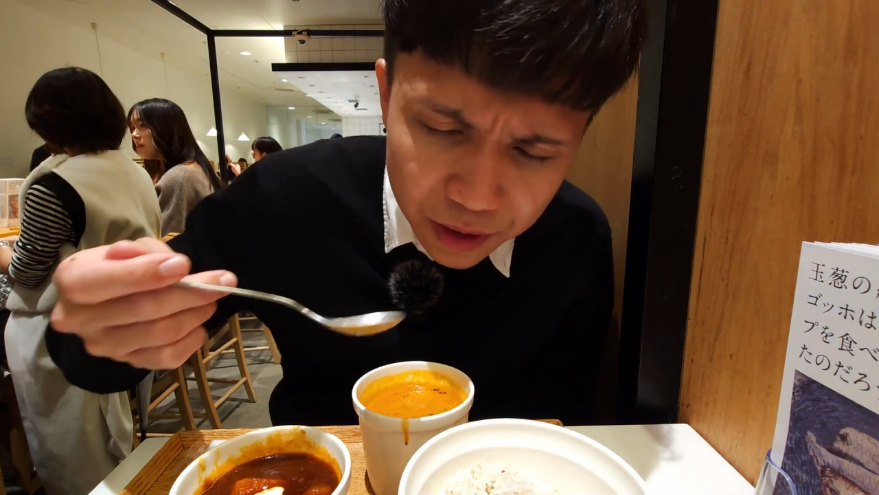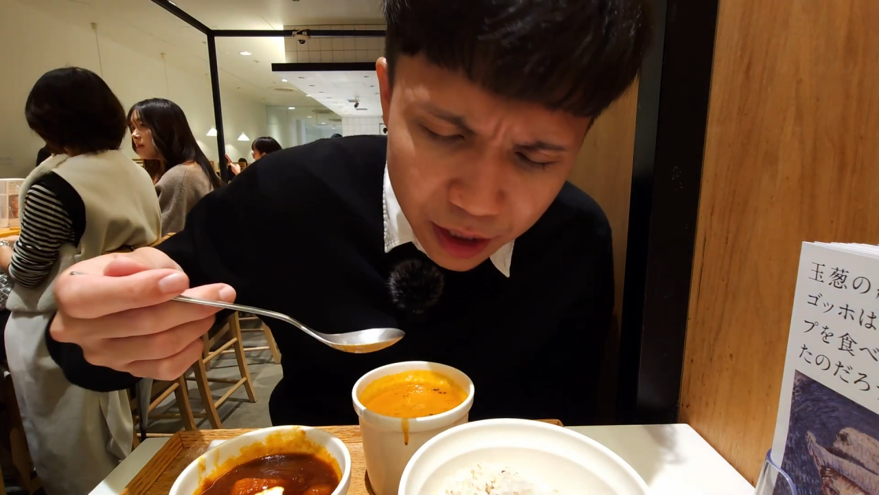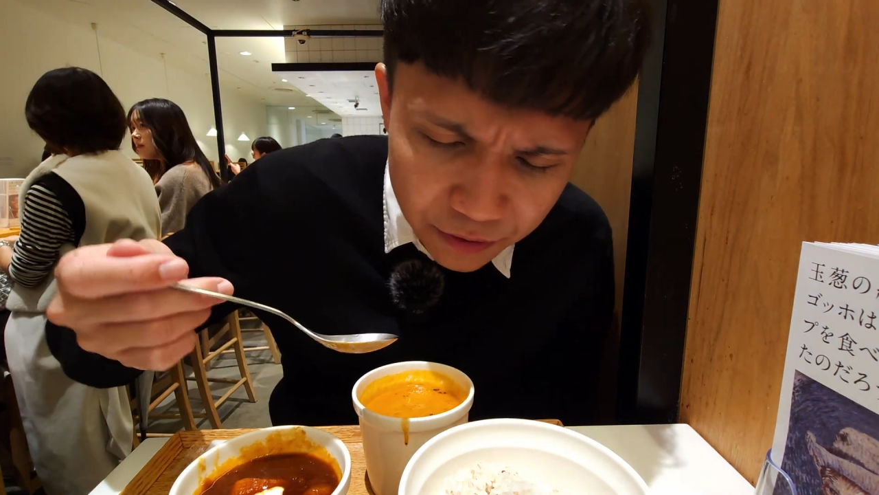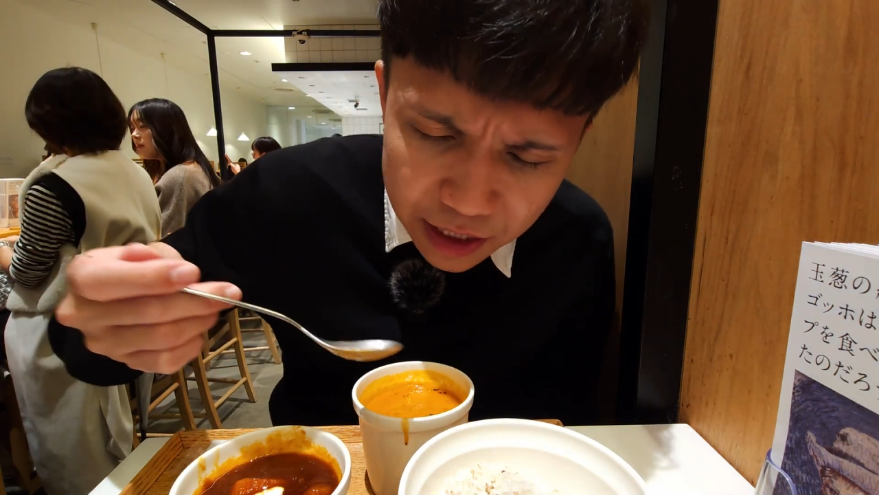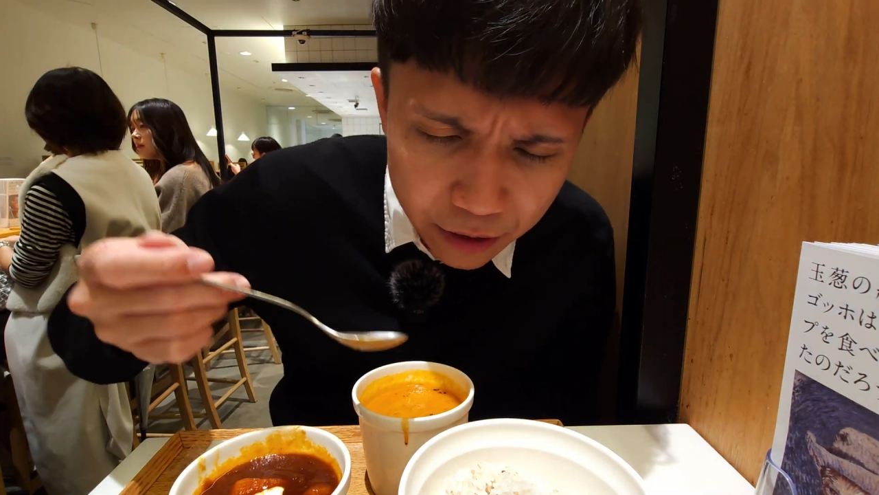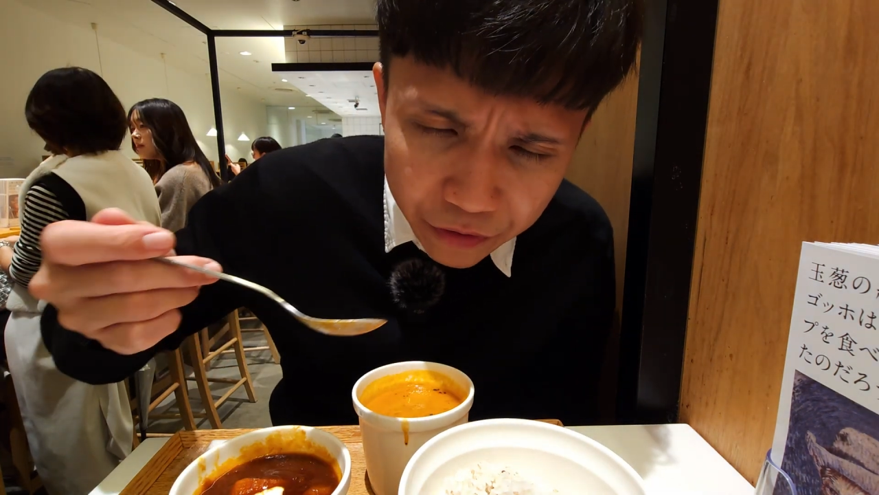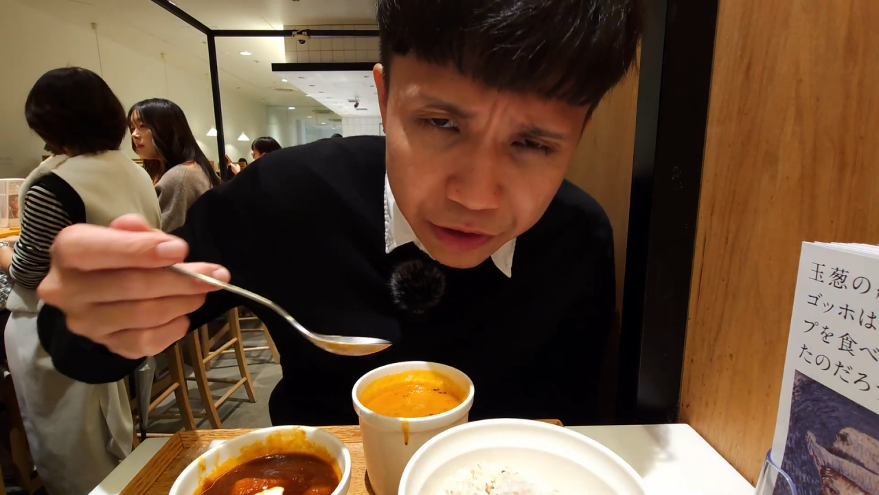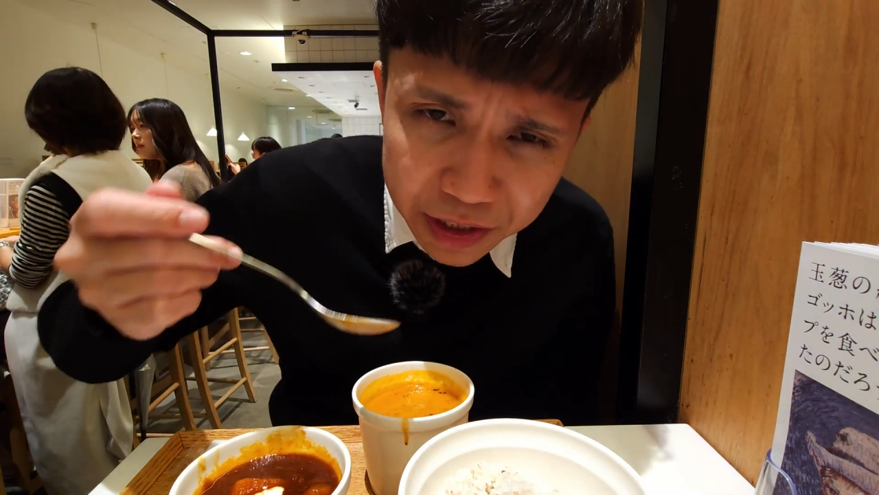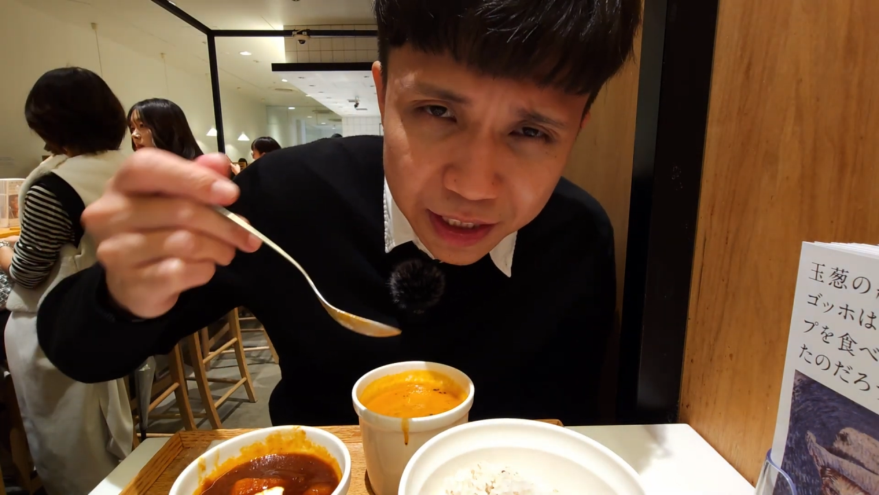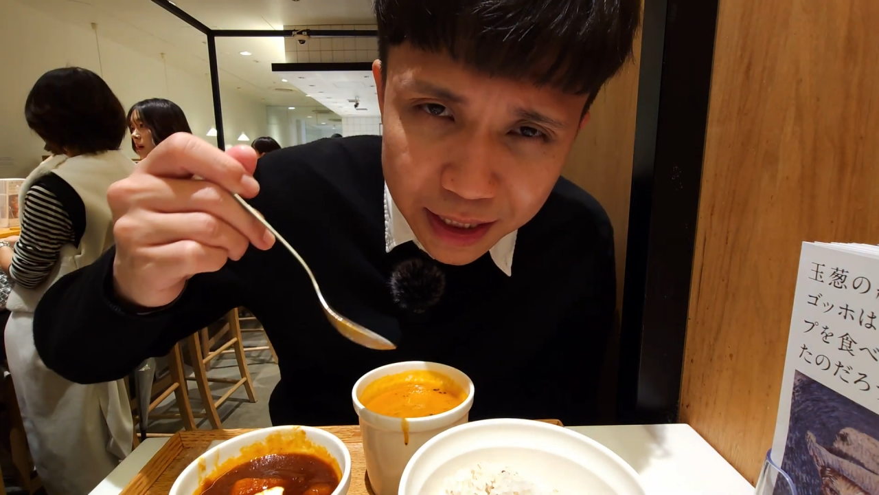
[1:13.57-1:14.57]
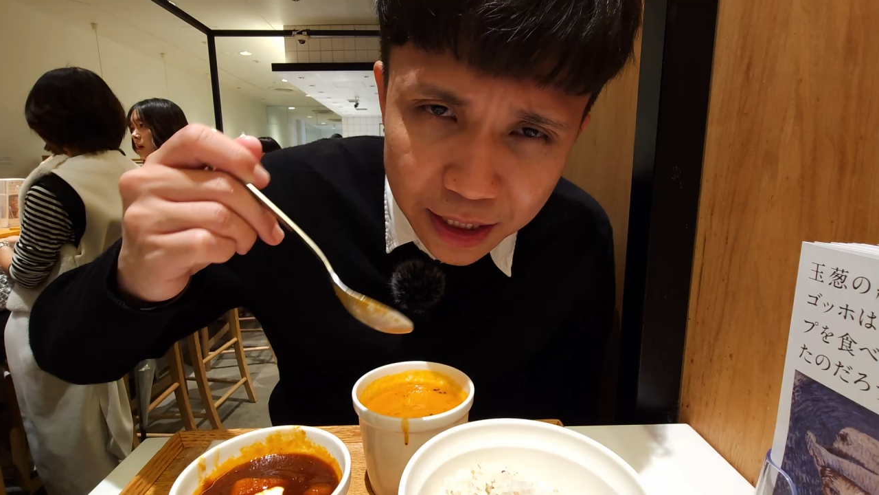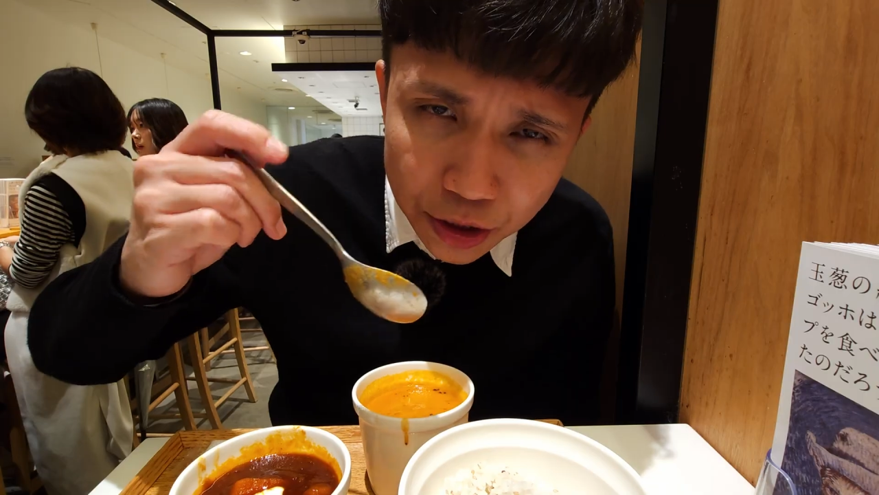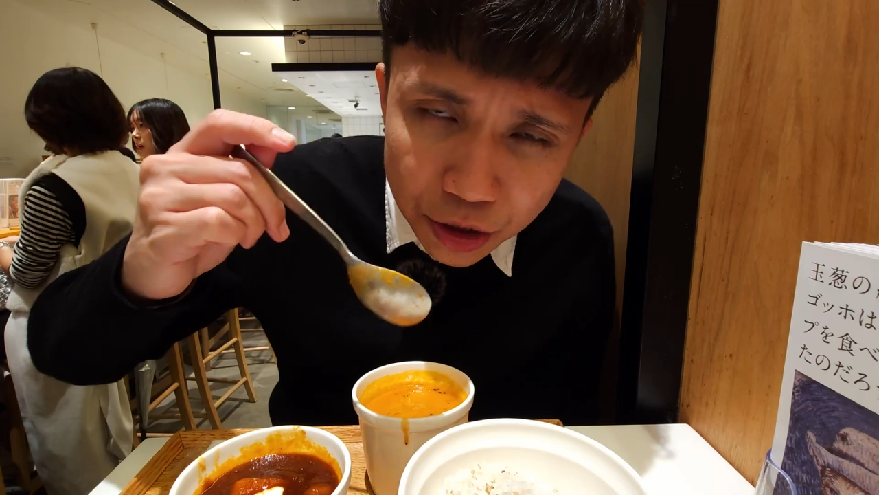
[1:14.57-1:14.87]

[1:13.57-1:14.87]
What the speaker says: gives it a very distinct